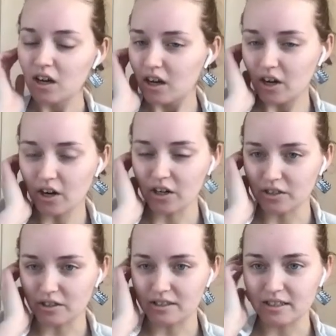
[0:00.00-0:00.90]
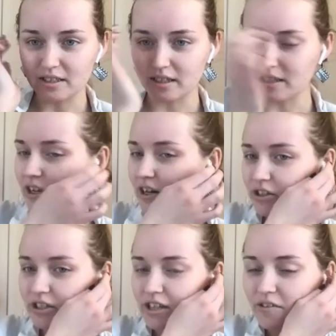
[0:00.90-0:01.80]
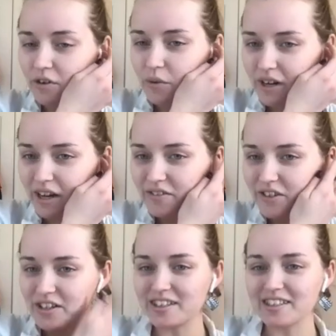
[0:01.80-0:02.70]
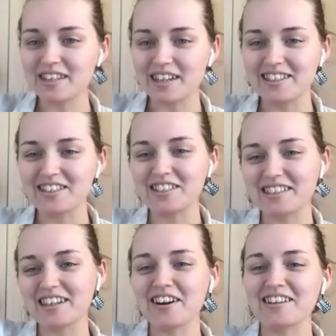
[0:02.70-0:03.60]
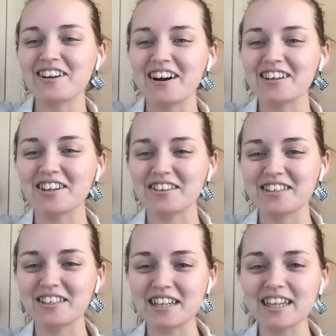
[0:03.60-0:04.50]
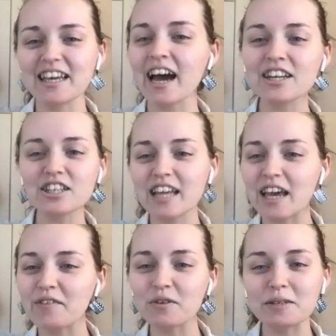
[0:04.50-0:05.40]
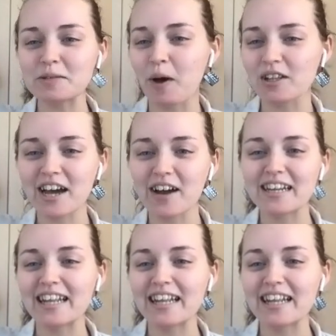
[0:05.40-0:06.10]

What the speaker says: her the younger self or whatever says she's like on a talk show and she's like, "Yeah, I just came from a small town in